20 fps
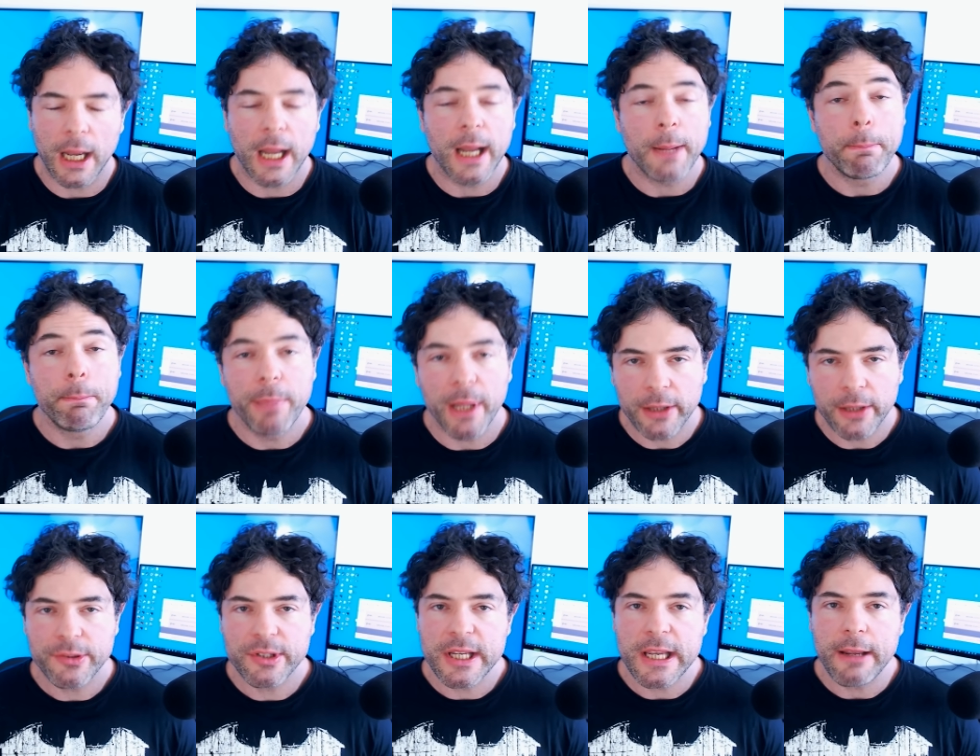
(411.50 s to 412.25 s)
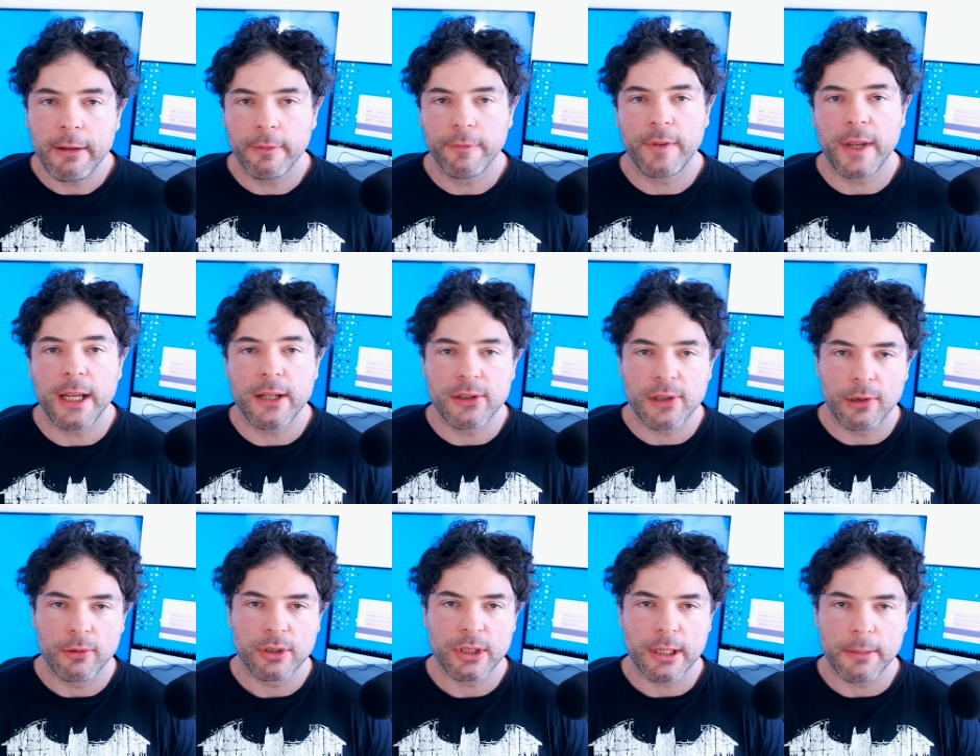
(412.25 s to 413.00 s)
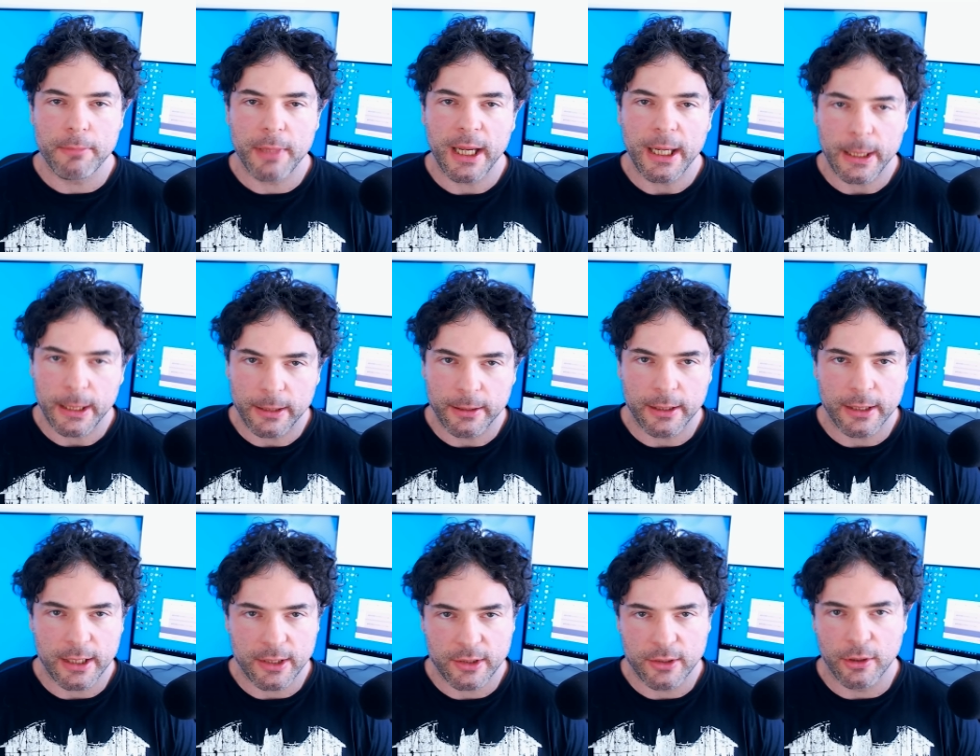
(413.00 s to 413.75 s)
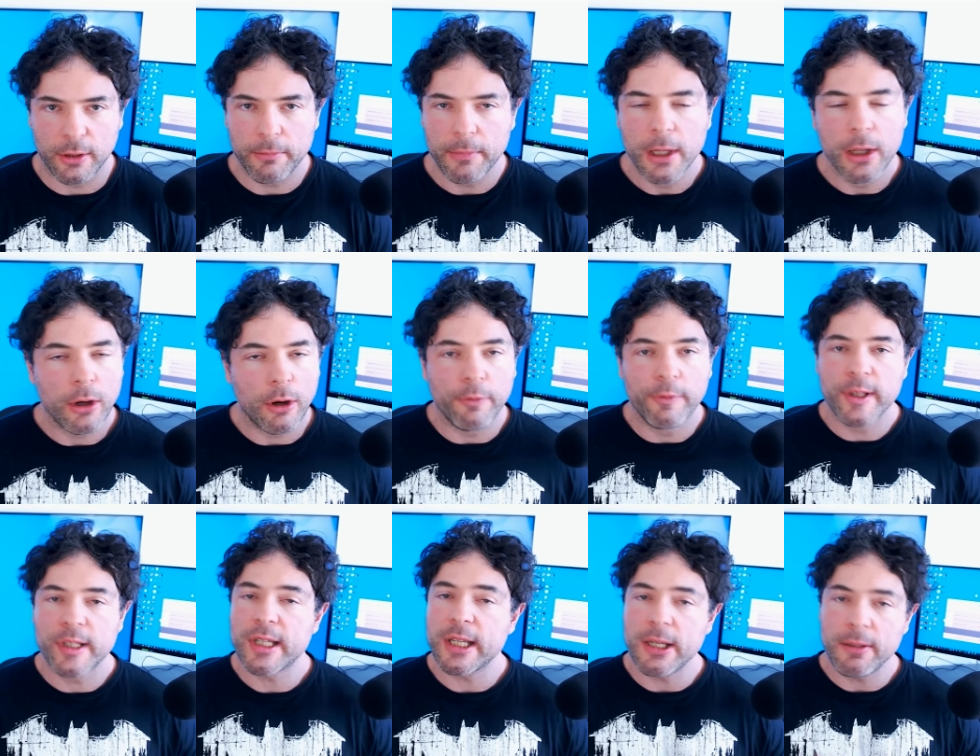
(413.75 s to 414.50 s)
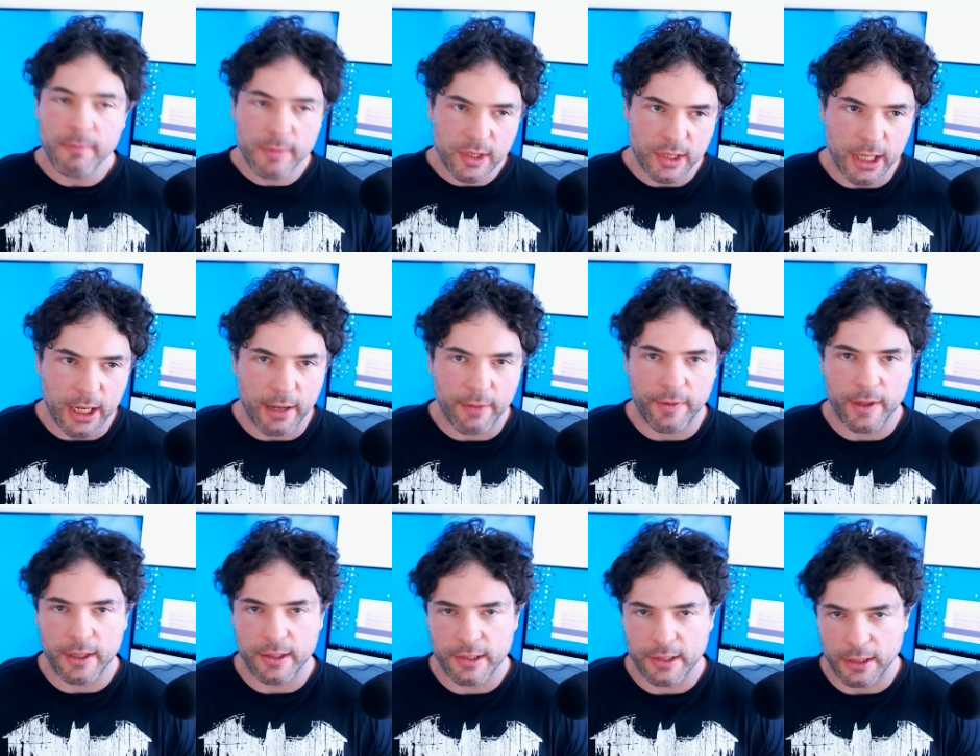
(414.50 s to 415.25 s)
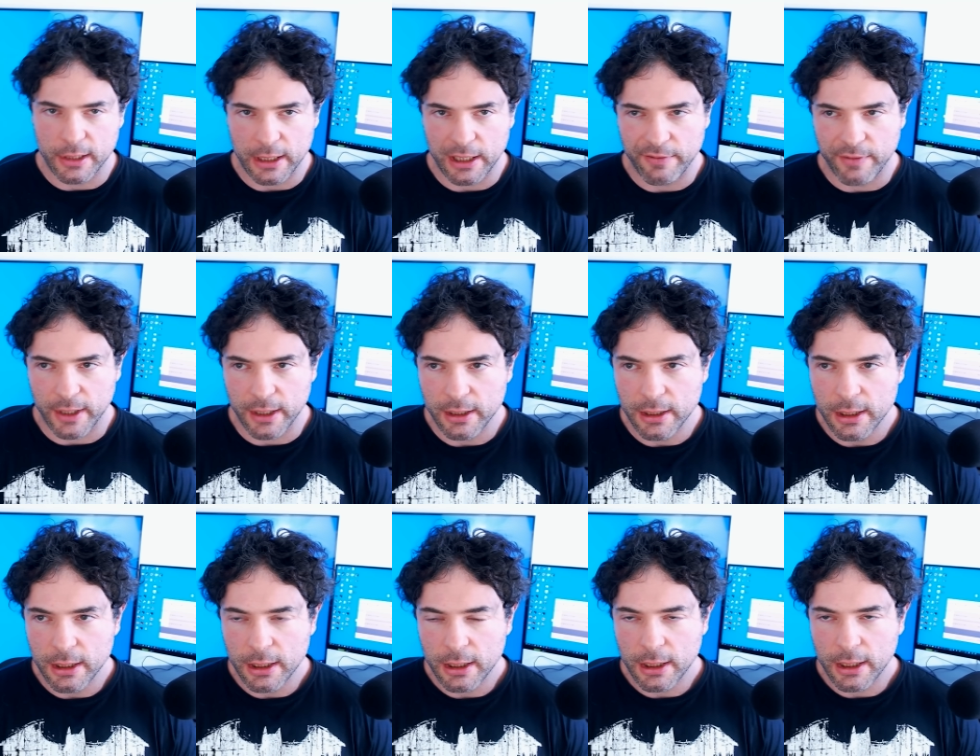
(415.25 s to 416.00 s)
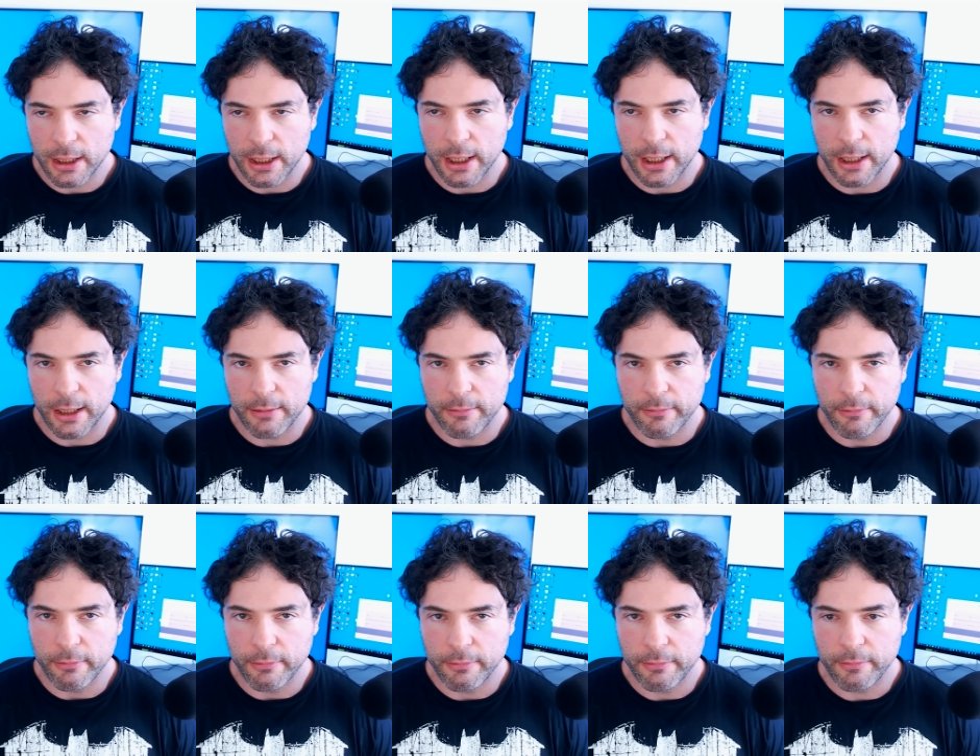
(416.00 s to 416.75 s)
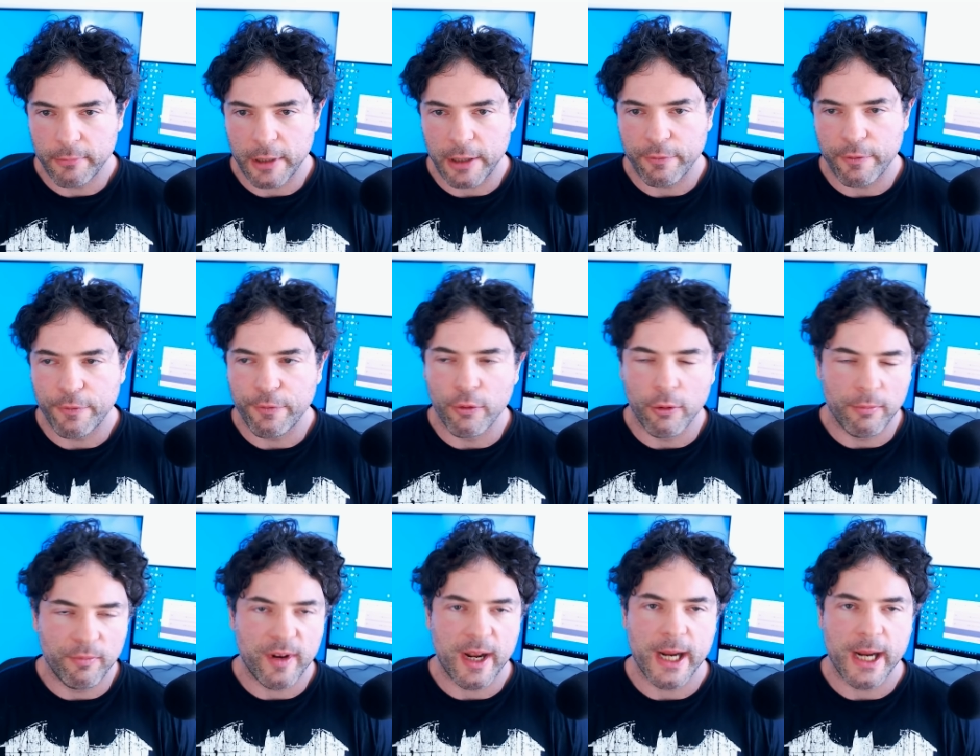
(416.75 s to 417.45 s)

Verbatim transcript: ability for Intel to compete in the desktop. Obviously, servers and other um, other form